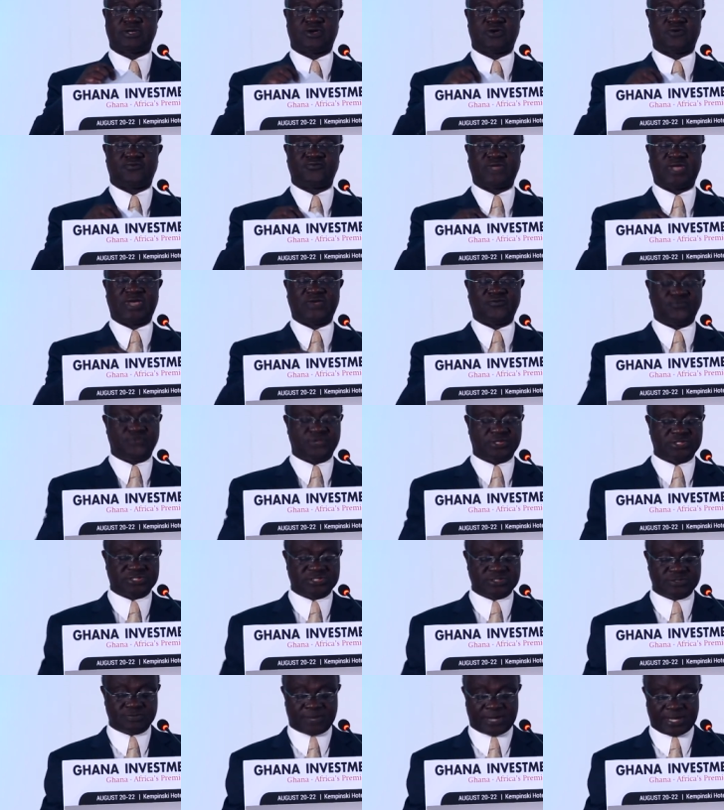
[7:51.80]
of the
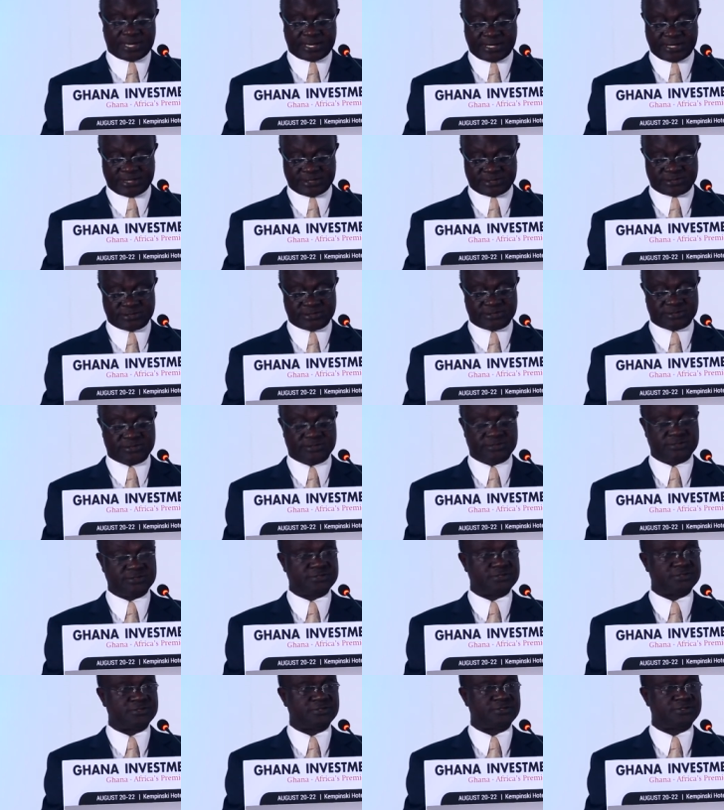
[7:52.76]
aviation market
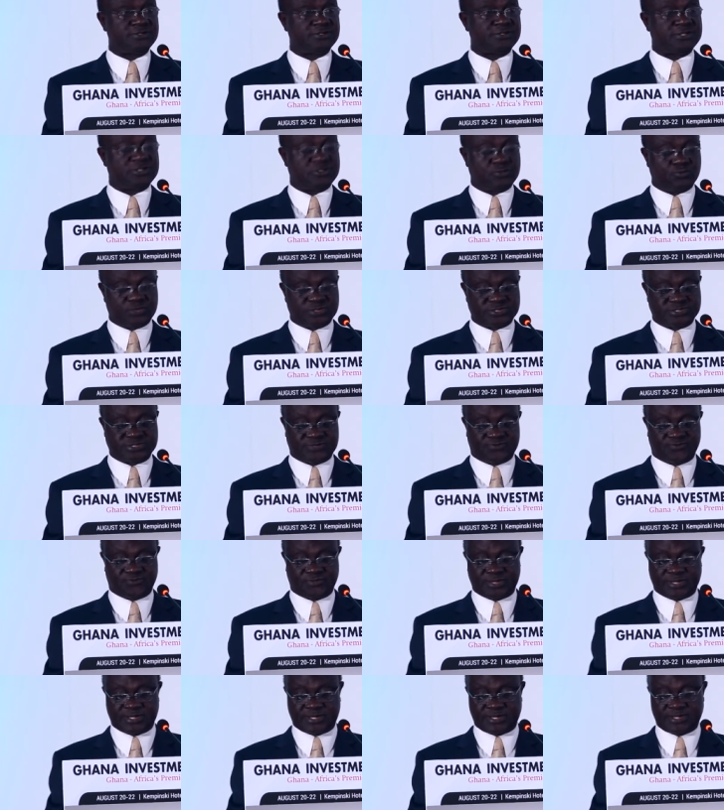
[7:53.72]
in West
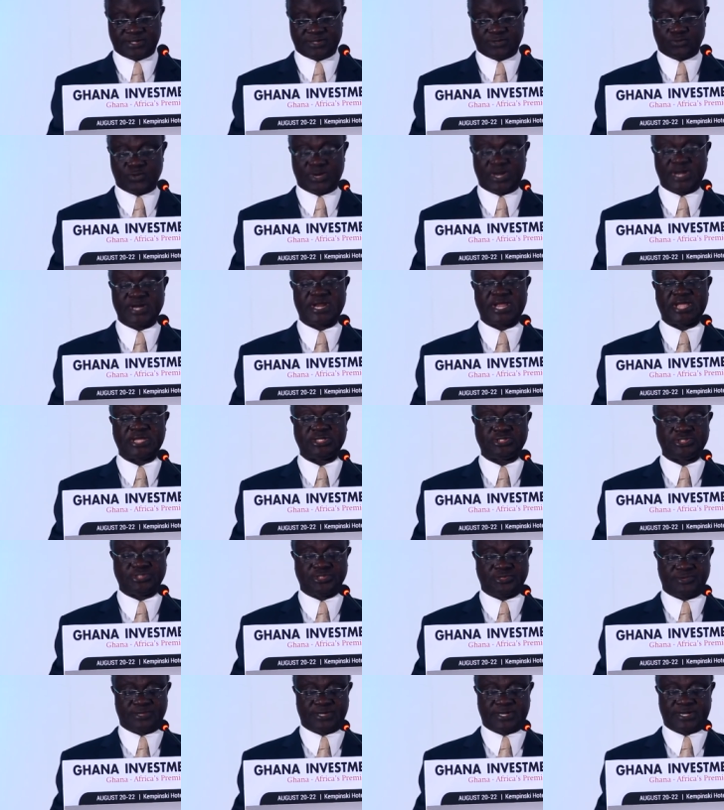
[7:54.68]
Africa, while
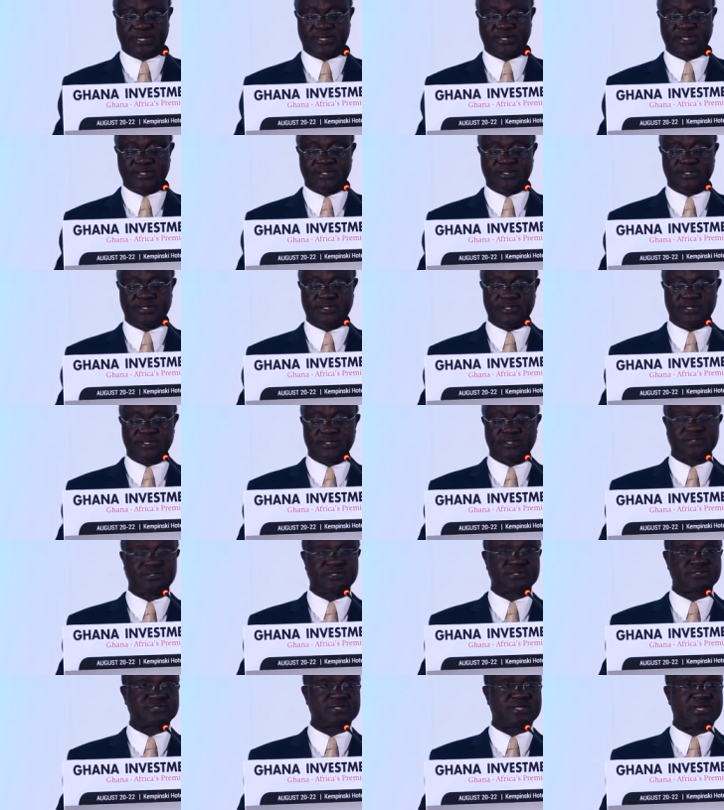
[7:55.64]
Nigeria
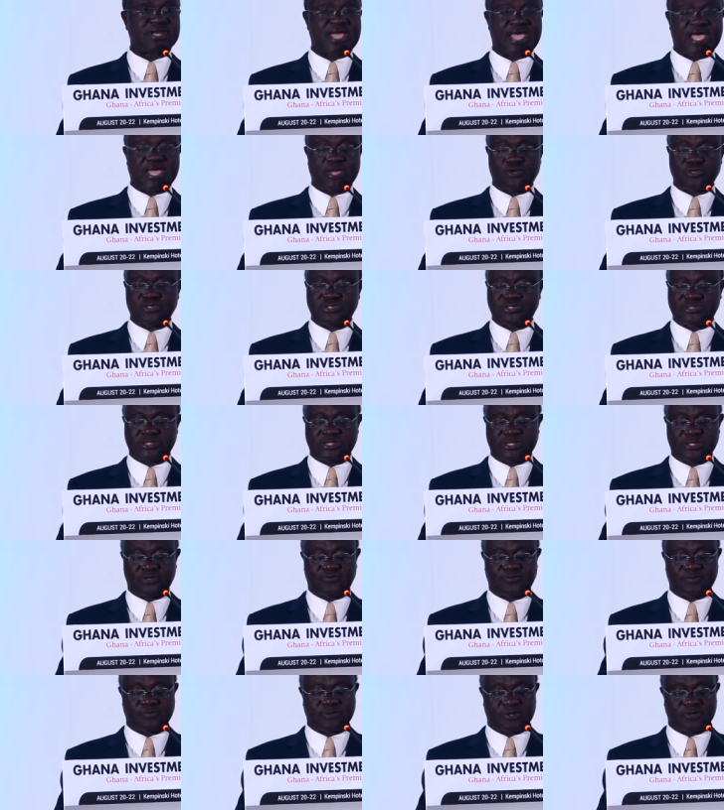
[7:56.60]
takes a lion's share
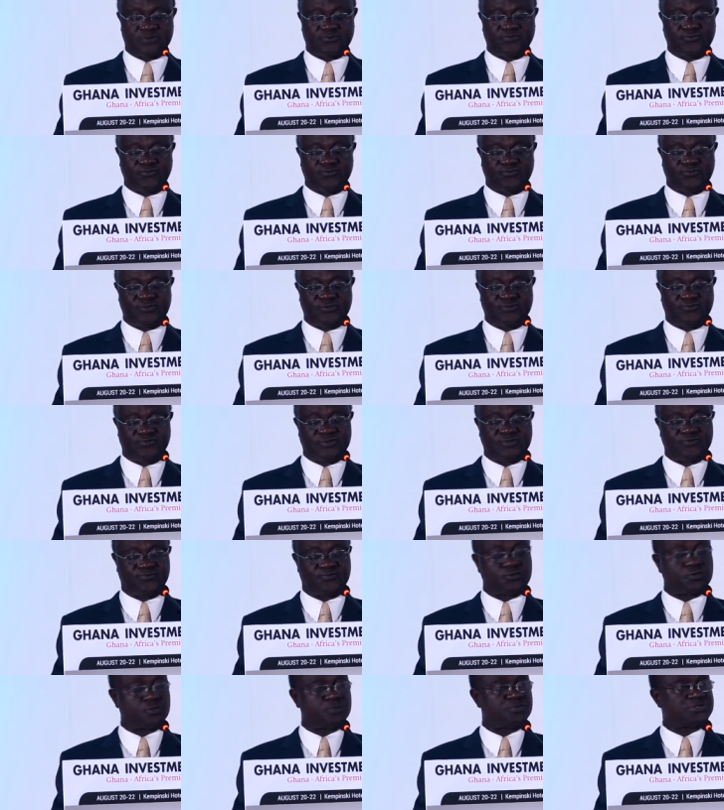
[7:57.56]
of about
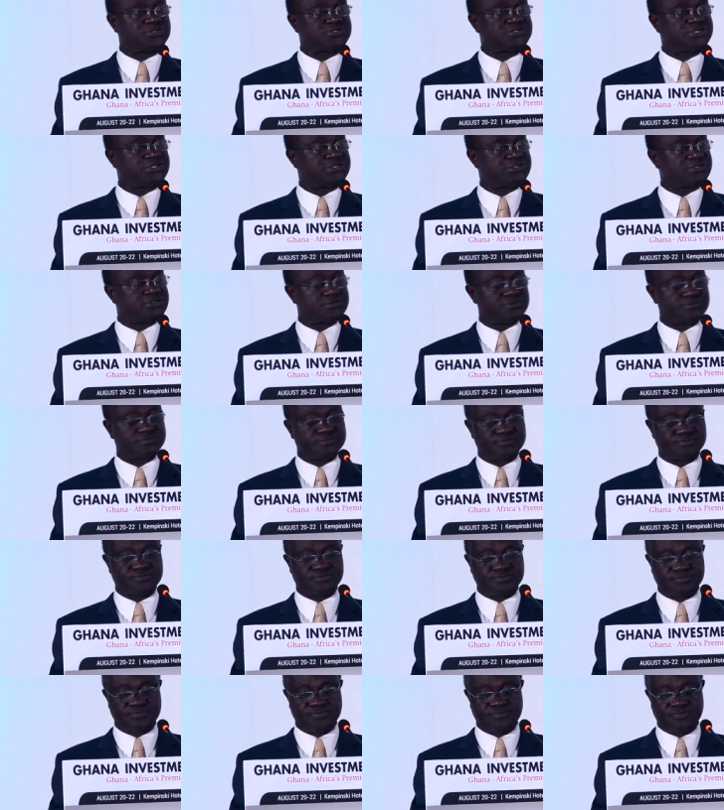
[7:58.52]
54%.
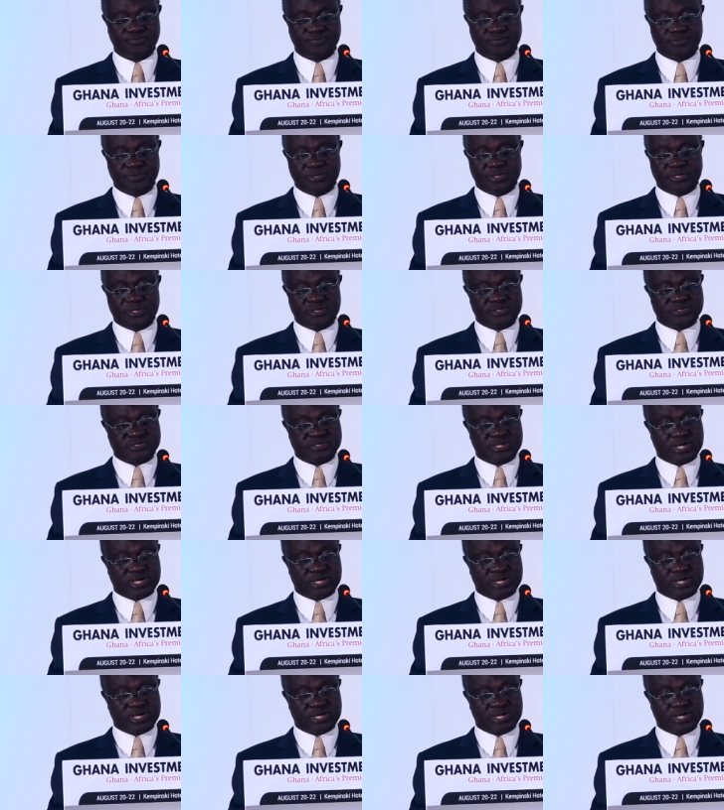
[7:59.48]
It is